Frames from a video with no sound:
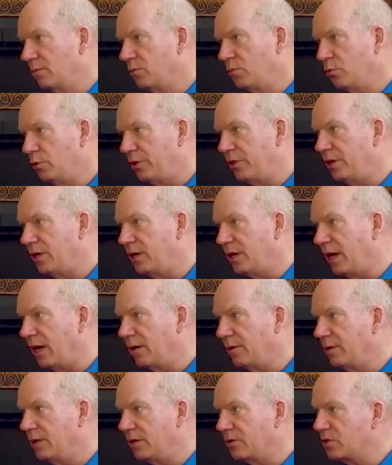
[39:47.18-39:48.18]
within
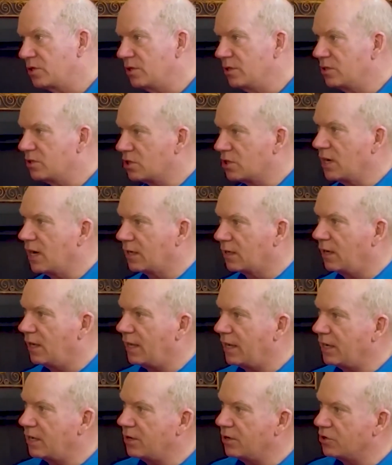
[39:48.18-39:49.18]
that. It's not
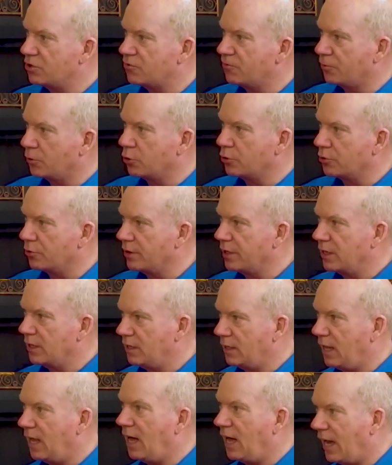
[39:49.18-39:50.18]
like it's furthering a
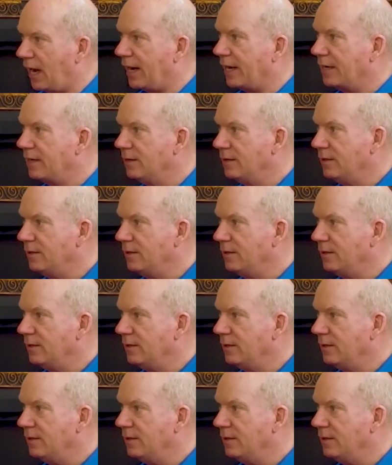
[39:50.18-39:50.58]
lie.